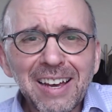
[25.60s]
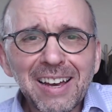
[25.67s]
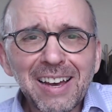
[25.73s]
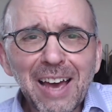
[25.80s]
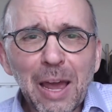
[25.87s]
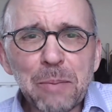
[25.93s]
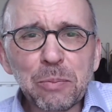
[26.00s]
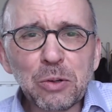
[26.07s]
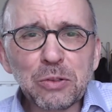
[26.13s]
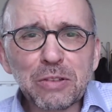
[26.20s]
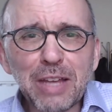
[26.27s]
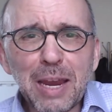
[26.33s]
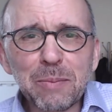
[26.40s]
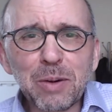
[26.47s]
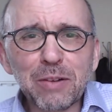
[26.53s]
I'm Bruce
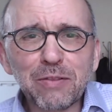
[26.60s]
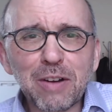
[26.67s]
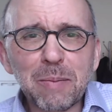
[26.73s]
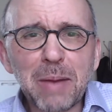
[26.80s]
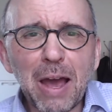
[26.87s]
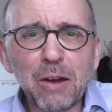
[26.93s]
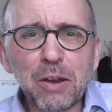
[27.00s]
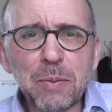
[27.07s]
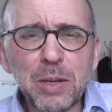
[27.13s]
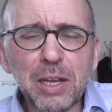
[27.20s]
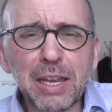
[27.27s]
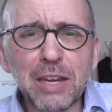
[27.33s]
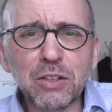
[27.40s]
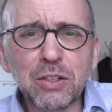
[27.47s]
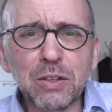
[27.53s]
Lambert from
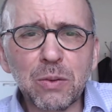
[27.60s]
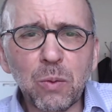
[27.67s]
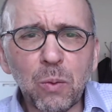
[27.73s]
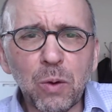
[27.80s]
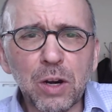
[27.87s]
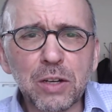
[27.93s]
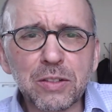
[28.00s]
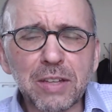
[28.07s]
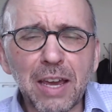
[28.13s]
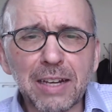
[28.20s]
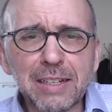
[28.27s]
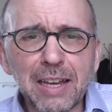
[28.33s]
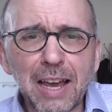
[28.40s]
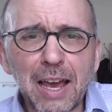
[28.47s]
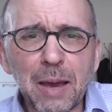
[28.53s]

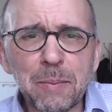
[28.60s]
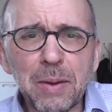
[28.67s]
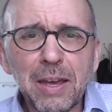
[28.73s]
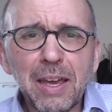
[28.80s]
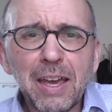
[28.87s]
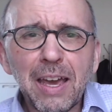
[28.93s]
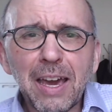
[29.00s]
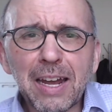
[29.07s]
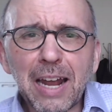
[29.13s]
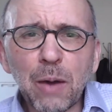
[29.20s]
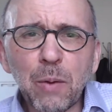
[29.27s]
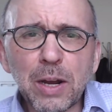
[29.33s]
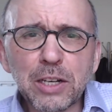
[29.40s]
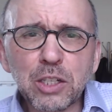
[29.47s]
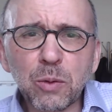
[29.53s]
howcommunicationworks.com, and I
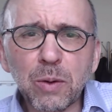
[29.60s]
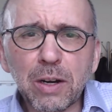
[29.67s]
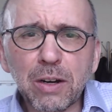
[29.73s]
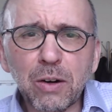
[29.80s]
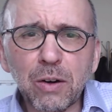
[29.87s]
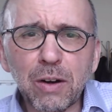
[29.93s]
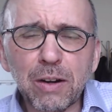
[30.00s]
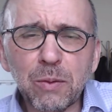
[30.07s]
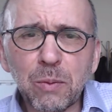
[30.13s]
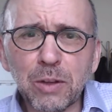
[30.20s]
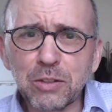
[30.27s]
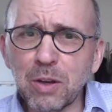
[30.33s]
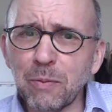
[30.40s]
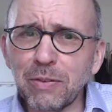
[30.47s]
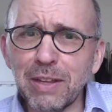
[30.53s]
wanted to record
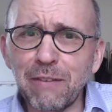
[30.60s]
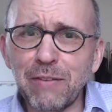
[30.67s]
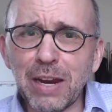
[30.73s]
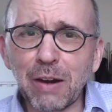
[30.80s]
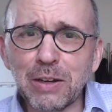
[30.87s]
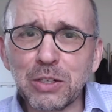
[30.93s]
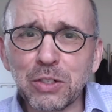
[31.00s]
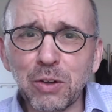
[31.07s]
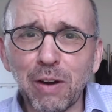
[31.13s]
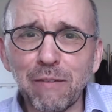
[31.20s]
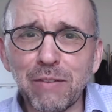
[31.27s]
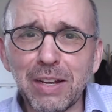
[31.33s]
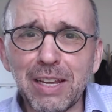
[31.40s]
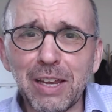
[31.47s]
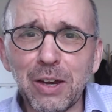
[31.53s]
what's hopefully a very short
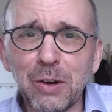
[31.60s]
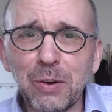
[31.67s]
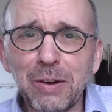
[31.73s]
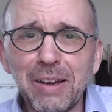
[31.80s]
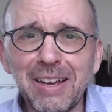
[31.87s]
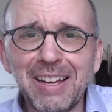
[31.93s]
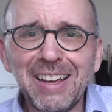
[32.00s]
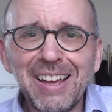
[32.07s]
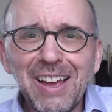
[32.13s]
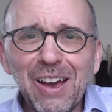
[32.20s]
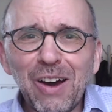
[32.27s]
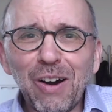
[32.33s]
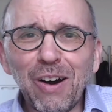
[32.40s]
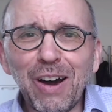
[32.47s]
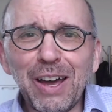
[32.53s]
video
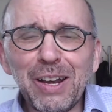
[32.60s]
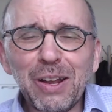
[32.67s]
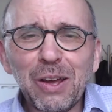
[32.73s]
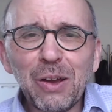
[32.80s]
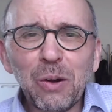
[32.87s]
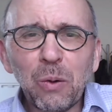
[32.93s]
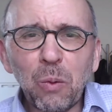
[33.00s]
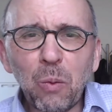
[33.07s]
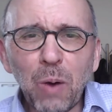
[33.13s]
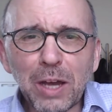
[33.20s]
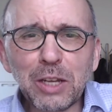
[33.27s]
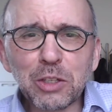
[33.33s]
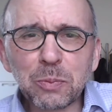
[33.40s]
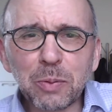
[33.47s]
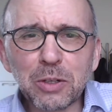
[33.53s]
on what
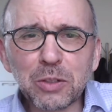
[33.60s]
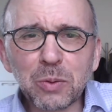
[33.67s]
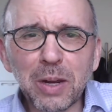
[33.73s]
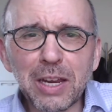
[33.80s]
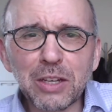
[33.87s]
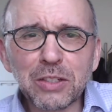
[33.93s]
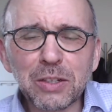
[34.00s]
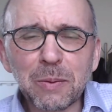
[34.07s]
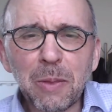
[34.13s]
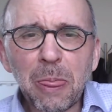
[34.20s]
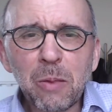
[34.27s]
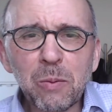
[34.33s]
is persuasion?